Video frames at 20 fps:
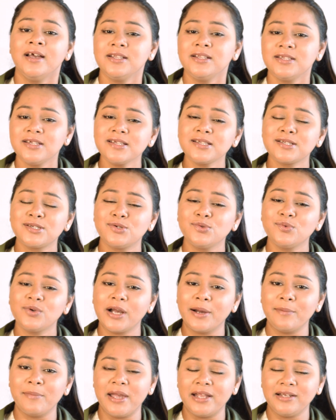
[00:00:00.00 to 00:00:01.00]
Just do
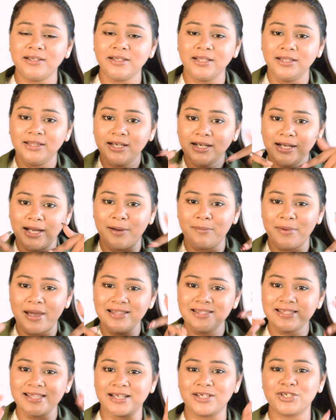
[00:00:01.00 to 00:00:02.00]
comment in the
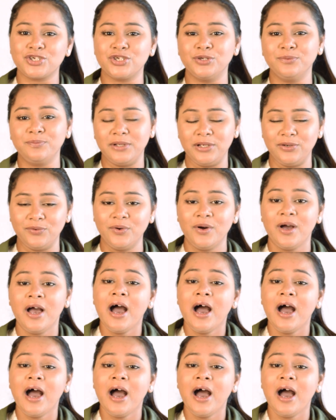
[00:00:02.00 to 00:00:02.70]
comment section below.